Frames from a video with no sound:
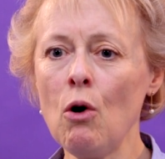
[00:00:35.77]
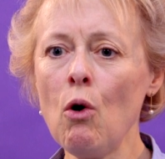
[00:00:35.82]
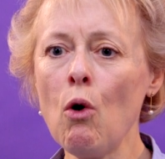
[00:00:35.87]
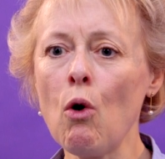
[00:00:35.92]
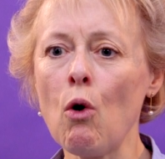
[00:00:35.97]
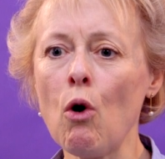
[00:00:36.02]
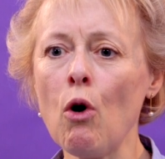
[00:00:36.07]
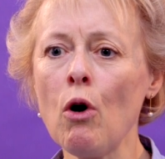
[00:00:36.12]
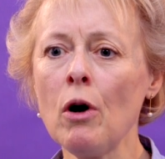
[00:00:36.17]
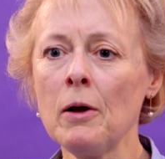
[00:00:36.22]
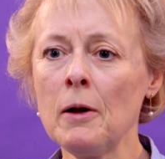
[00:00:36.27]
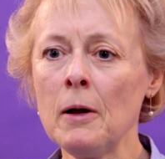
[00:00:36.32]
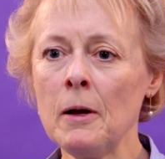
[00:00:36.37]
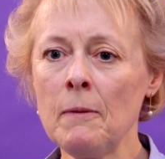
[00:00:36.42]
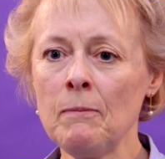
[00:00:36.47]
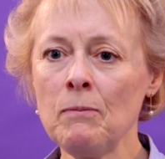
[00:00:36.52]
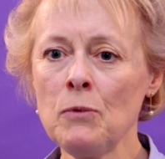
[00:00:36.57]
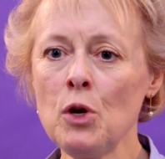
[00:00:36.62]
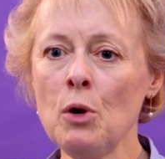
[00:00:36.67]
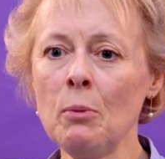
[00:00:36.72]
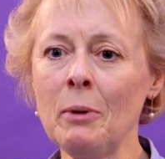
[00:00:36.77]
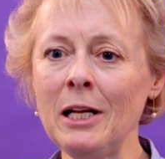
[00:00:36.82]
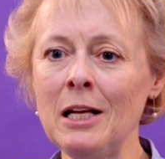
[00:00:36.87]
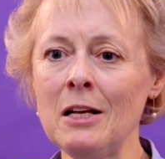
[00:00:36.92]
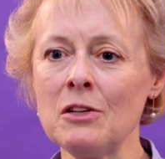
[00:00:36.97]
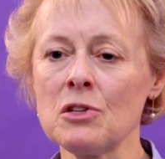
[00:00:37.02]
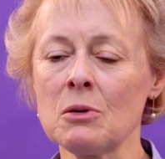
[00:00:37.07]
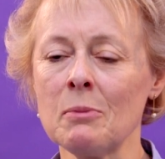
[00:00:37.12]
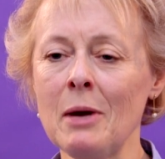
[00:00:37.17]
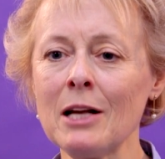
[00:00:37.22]
or you may
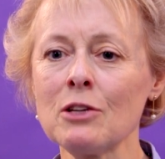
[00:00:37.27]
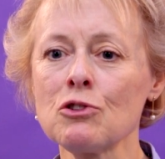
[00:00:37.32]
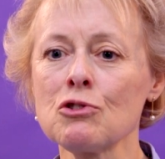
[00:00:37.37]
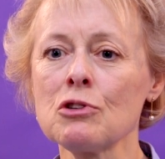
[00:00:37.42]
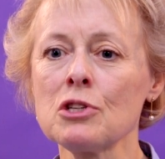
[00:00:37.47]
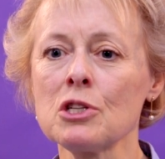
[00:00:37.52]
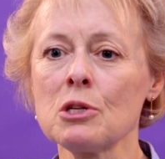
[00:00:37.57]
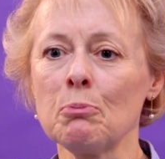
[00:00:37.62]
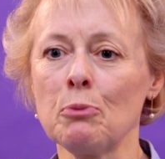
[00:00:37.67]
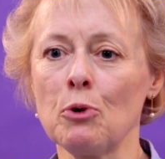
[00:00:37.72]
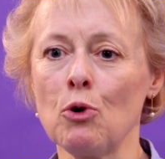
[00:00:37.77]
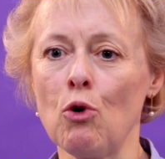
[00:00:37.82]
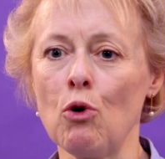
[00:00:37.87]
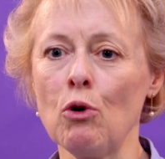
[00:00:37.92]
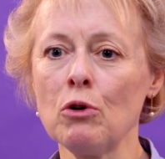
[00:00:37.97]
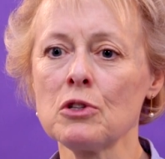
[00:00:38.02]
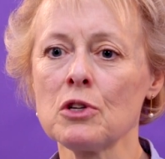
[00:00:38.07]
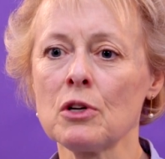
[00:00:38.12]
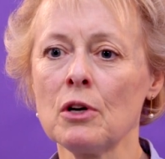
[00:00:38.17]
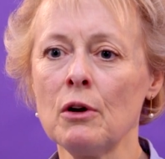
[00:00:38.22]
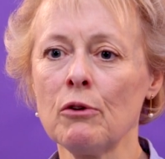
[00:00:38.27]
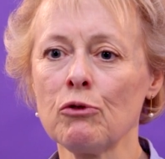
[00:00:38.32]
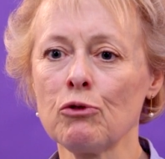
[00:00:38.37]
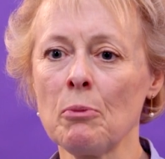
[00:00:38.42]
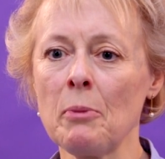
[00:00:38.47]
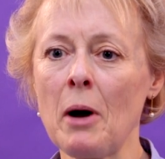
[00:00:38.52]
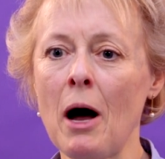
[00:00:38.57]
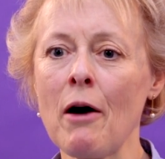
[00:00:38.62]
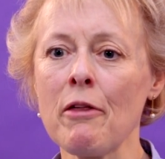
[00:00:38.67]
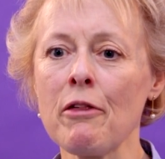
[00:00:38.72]
need some extra support
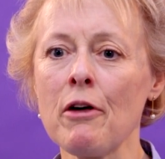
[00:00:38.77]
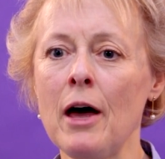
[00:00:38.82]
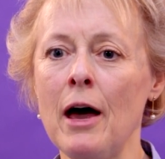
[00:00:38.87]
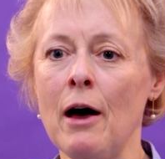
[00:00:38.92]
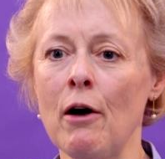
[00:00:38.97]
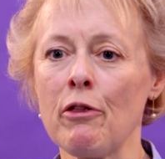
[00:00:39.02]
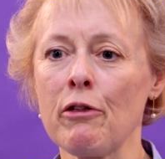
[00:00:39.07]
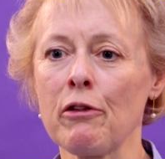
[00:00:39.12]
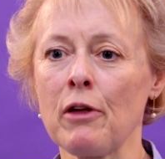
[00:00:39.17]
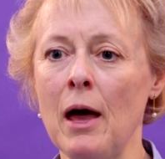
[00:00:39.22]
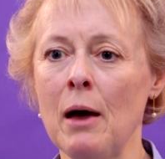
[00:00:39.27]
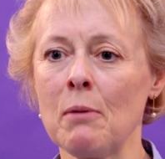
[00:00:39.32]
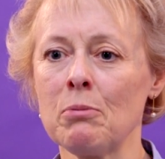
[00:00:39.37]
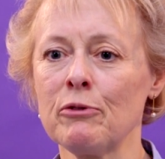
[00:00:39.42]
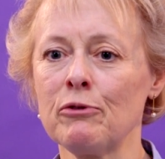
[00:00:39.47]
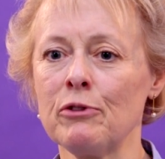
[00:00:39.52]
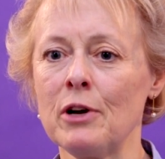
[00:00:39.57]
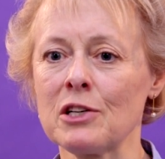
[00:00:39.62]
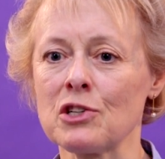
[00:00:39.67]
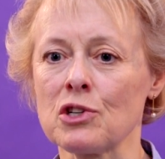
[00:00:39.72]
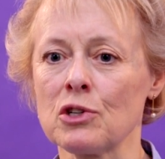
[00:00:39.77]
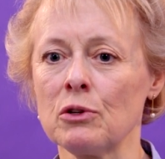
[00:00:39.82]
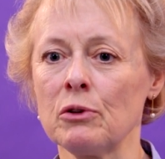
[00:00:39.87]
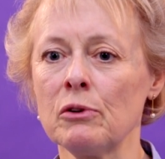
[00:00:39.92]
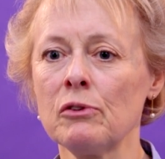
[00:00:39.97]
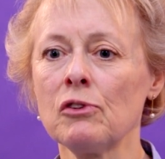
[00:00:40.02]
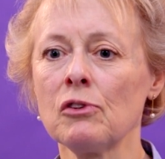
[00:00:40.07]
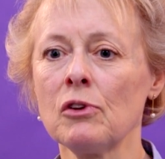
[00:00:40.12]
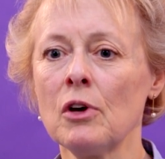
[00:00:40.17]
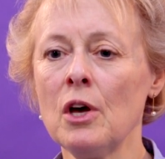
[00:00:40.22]
from other healthcare
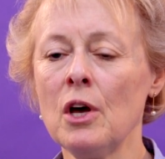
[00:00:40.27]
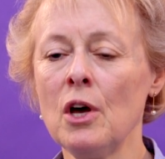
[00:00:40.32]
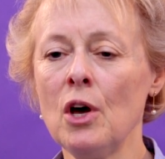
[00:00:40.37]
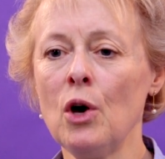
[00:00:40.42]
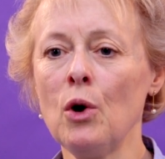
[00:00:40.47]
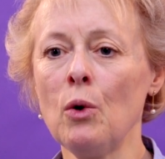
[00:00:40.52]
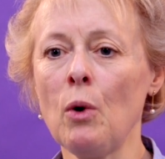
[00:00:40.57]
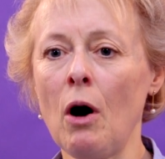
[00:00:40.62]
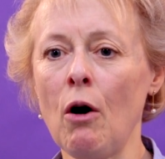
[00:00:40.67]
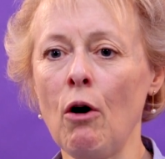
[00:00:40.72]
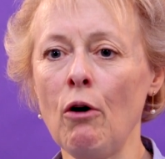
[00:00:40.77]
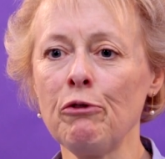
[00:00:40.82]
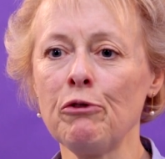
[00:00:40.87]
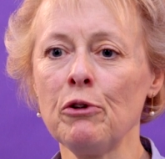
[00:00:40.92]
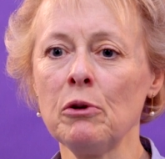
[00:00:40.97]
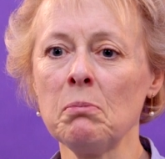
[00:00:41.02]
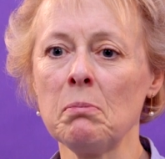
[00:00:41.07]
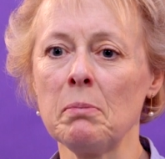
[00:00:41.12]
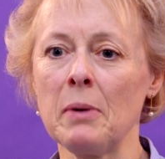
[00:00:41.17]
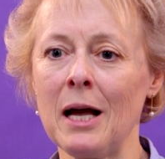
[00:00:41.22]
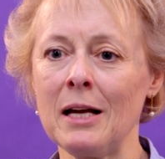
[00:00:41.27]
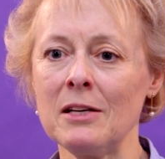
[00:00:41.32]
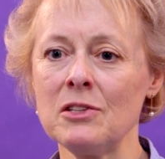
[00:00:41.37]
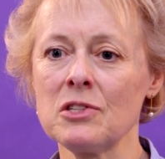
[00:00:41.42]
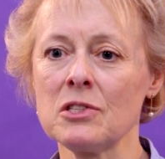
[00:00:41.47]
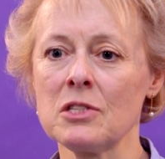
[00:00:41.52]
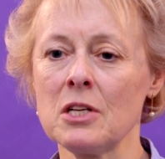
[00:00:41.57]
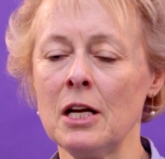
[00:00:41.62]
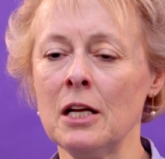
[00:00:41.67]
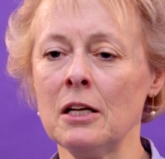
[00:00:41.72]
professionals who are often
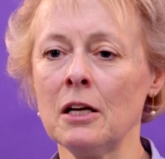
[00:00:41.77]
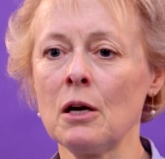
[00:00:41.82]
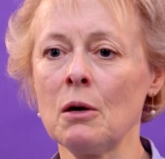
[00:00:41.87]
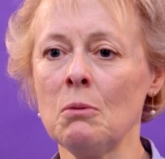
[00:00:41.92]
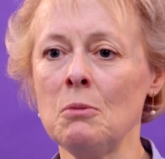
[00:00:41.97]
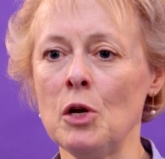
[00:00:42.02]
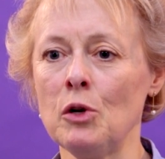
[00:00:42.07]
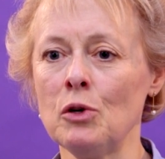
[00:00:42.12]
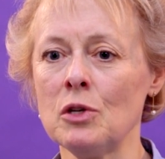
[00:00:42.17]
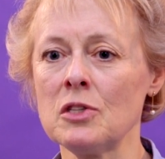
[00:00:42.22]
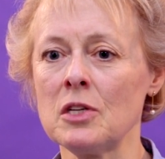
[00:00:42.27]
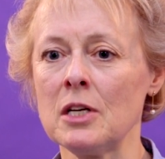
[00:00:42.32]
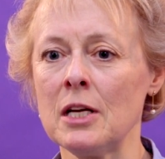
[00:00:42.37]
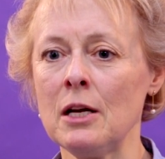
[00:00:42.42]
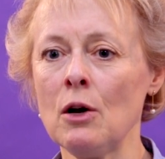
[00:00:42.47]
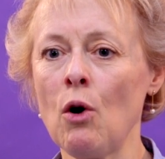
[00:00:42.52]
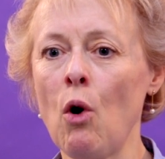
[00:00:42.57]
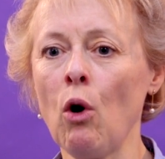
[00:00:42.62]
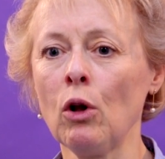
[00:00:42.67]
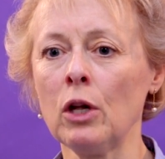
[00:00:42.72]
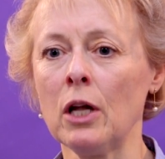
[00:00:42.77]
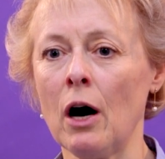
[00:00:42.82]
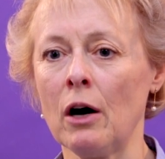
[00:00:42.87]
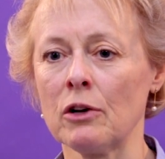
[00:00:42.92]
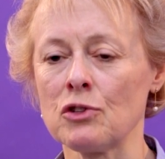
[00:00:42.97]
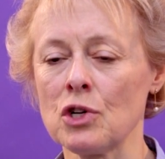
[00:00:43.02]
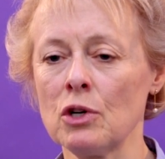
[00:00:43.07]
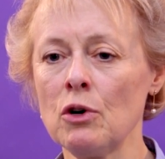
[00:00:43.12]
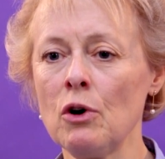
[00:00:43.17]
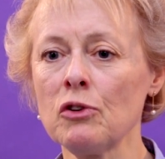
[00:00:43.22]
based in a community or
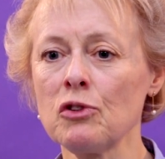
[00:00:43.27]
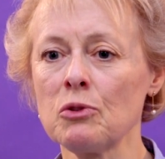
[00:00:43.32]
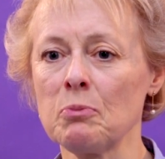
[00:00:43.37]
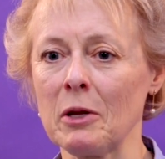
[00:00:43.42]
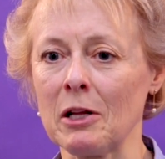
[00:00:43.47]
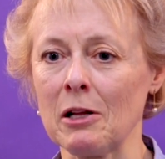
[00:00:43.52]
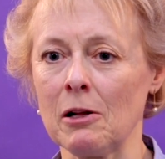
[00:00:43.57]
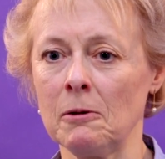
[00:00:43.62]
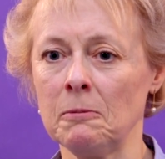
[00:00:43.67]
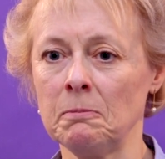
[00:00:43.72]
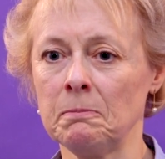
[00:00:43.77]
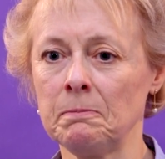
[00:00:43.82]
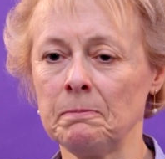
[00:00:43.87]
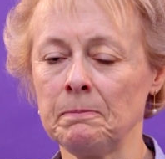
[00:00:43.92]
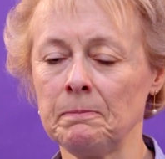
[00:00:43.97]
larger hospital.